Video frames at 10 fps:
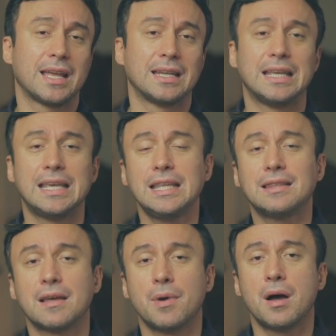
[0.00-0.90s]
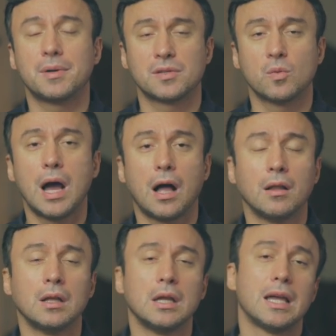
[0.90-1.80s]
and heat them up as
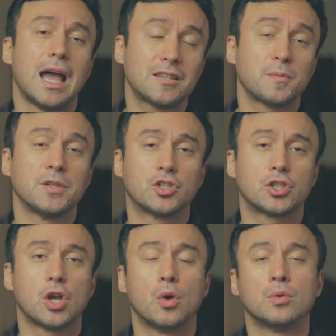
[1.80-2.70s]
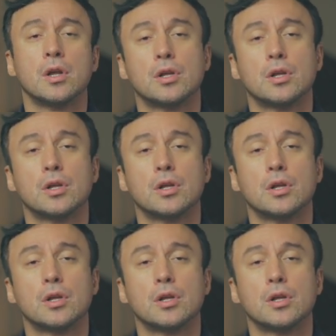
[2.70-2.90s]
well, that's been shown